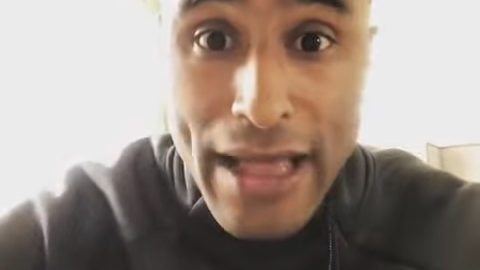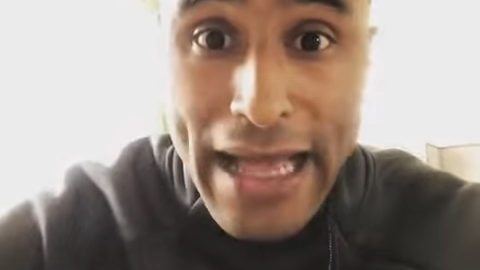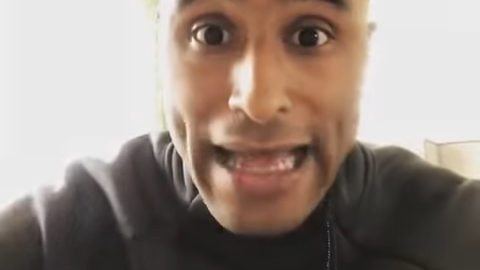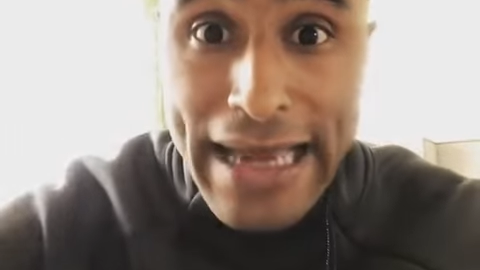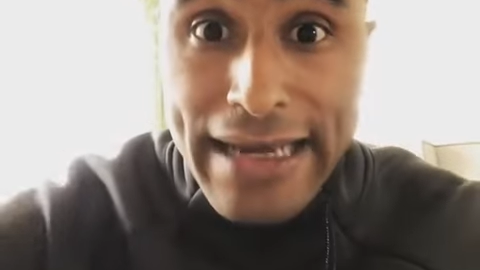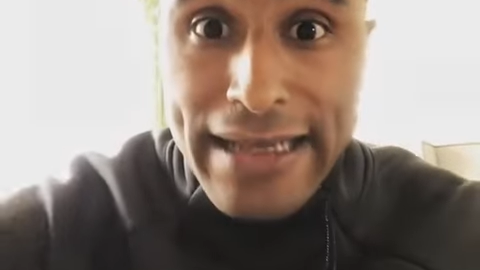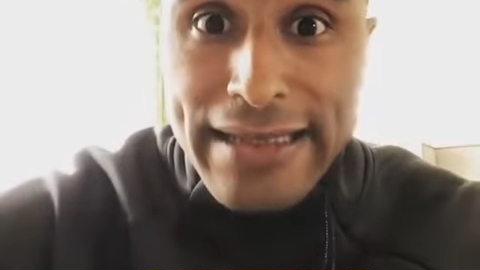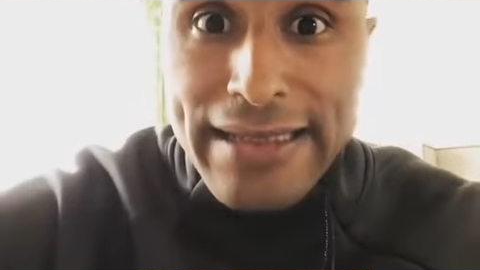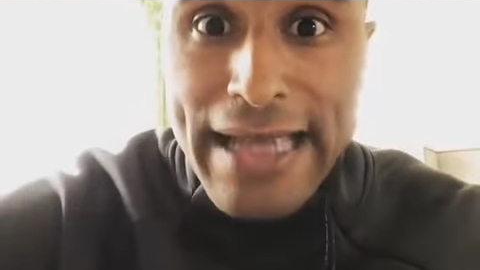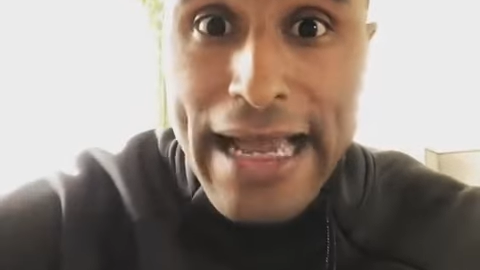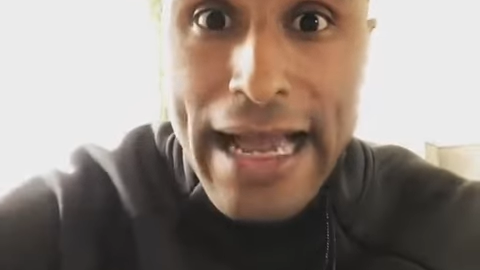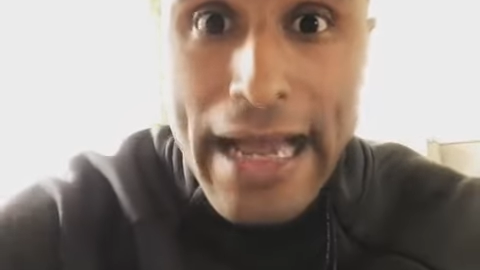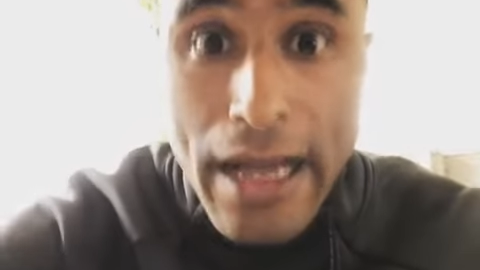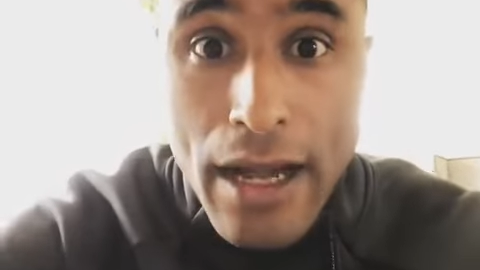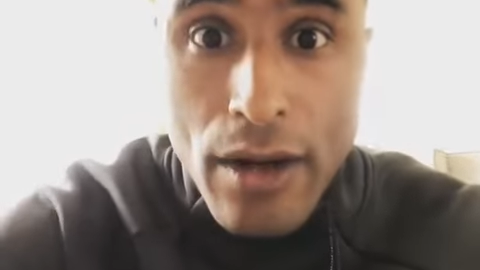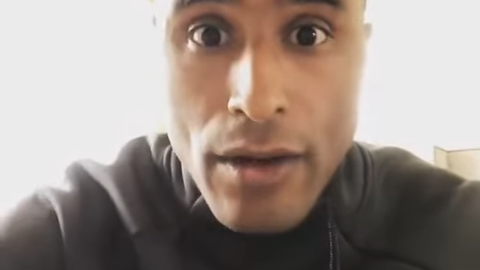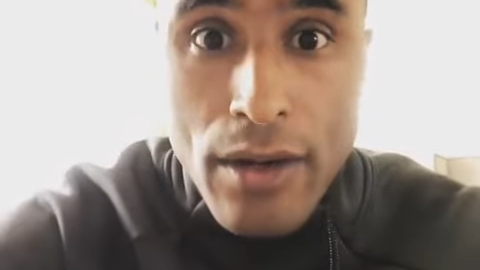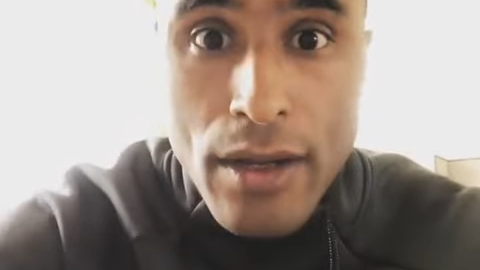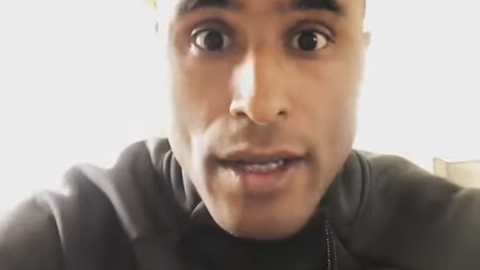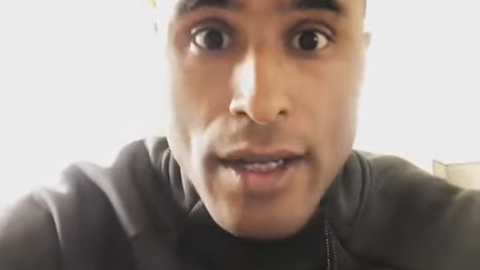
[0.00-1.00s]
That is
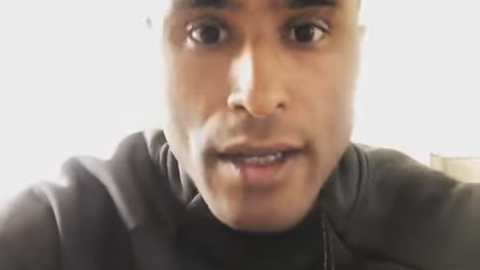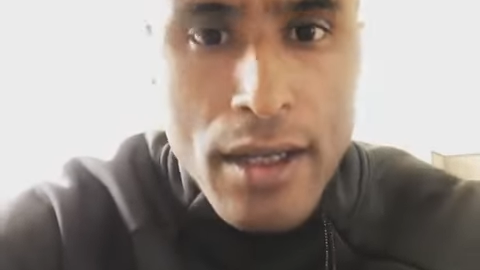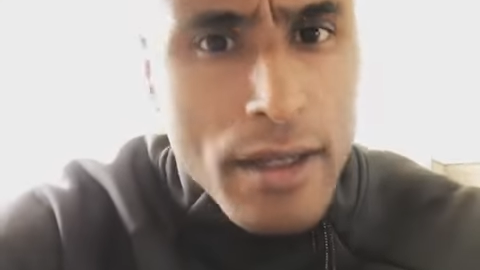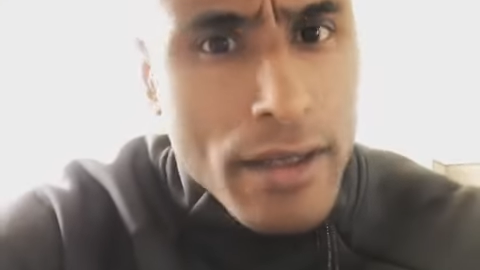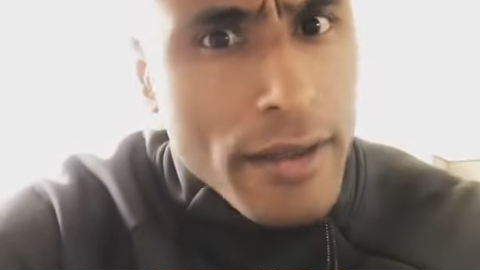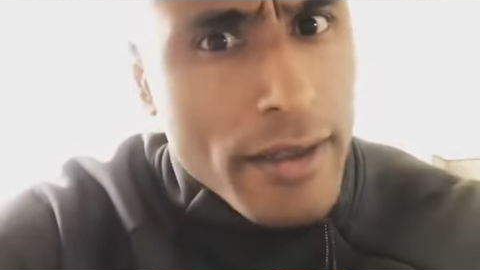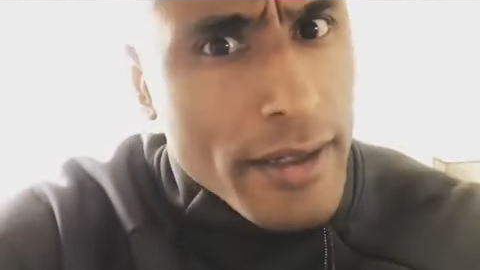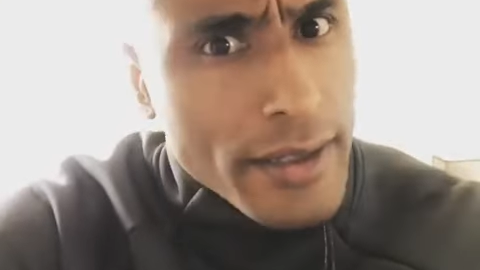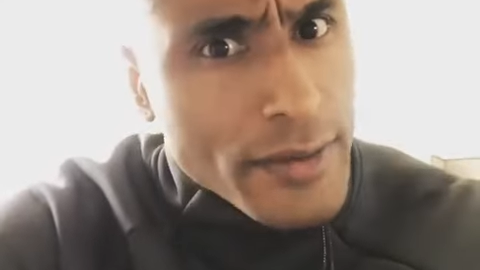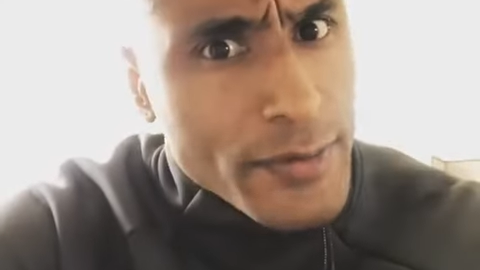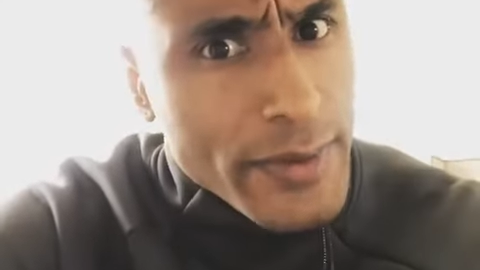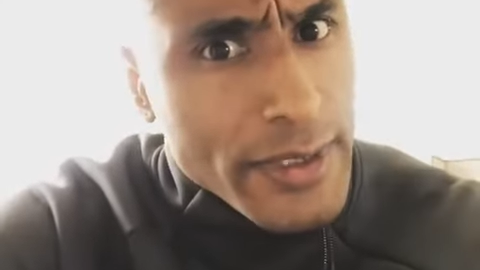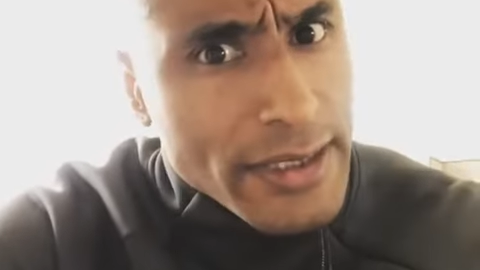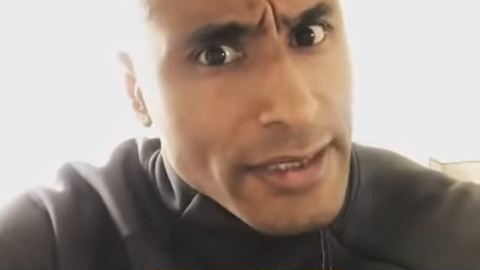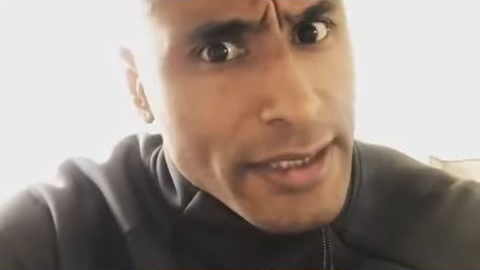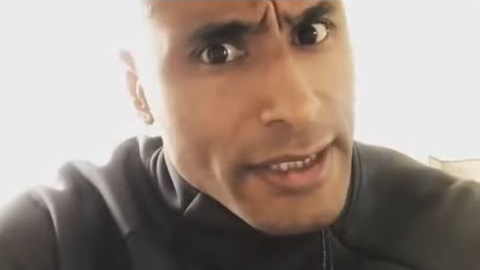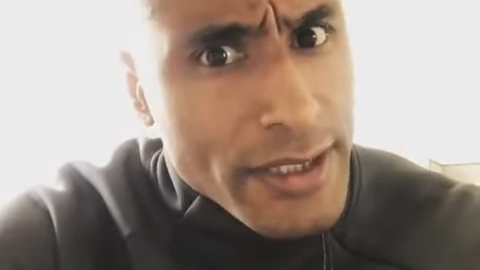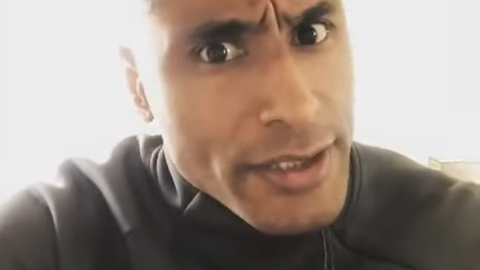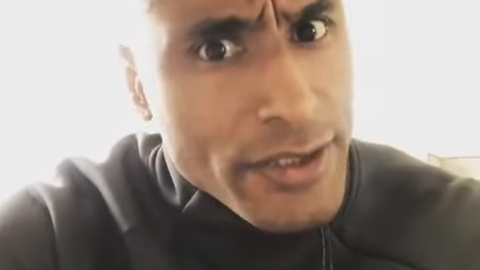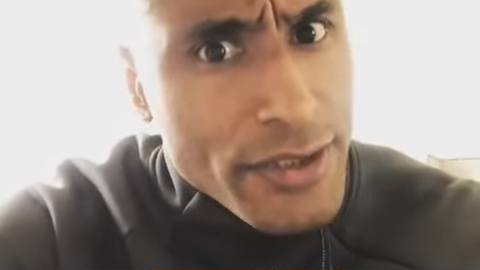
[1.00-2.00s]
how their
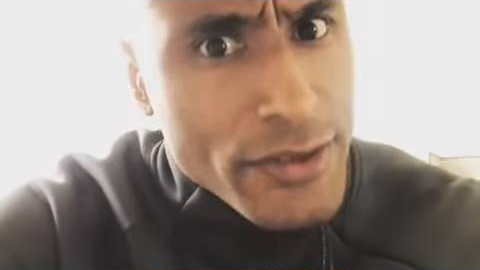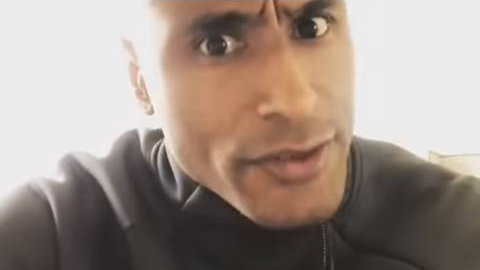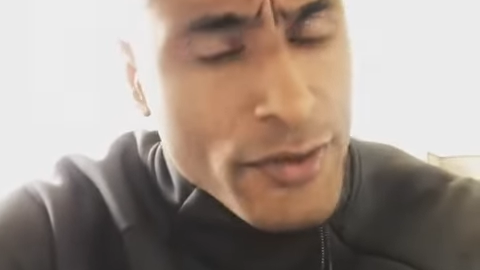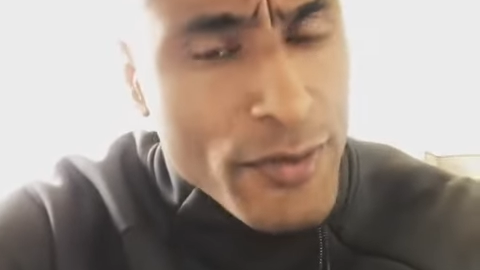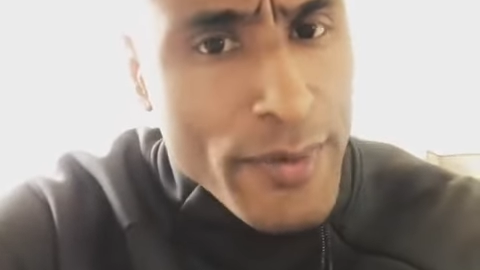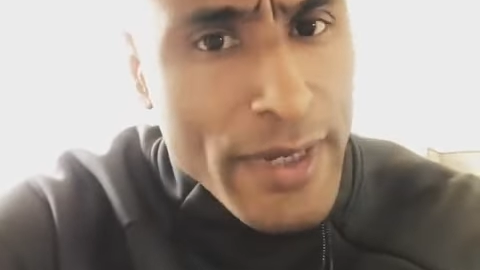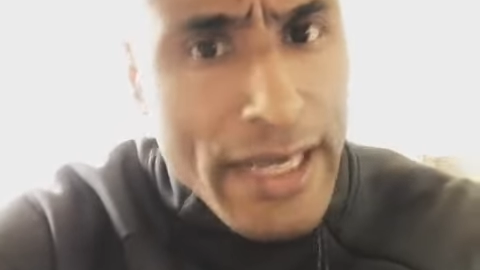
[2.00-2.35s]
expectations